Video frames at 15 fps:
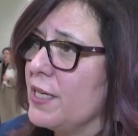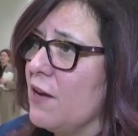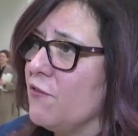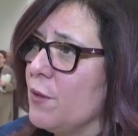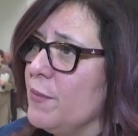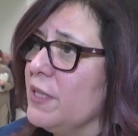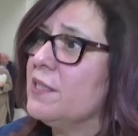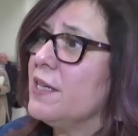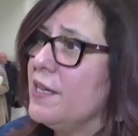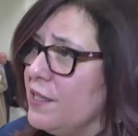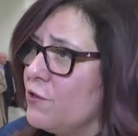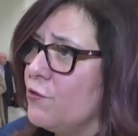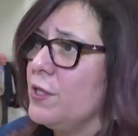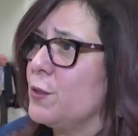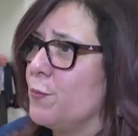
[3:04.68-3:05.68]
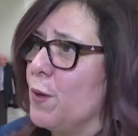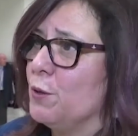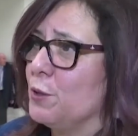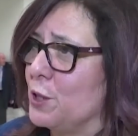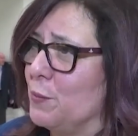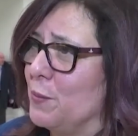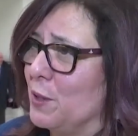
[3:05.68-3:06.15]
government is
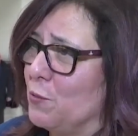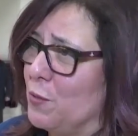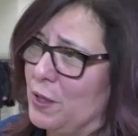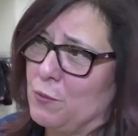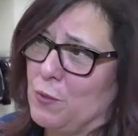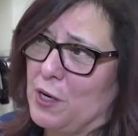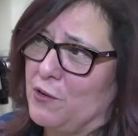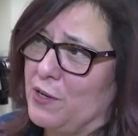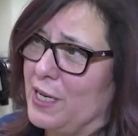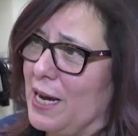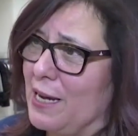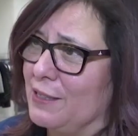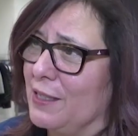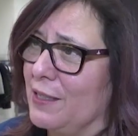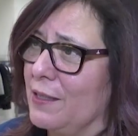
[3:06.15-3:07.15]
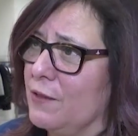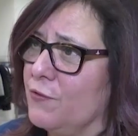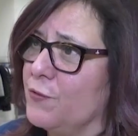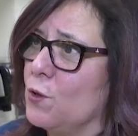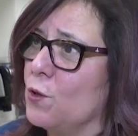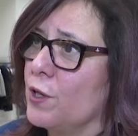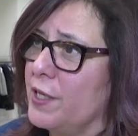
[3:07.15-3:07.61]
responsible one way or
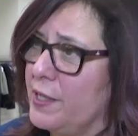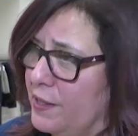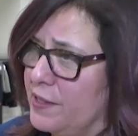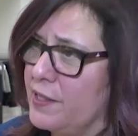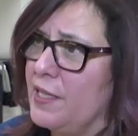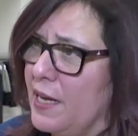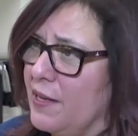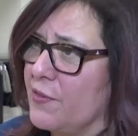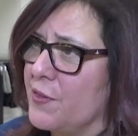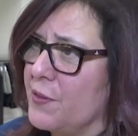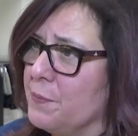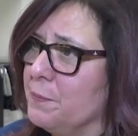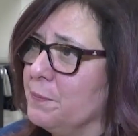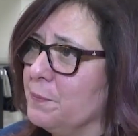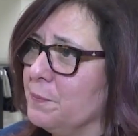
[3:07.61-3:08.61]
another for his death.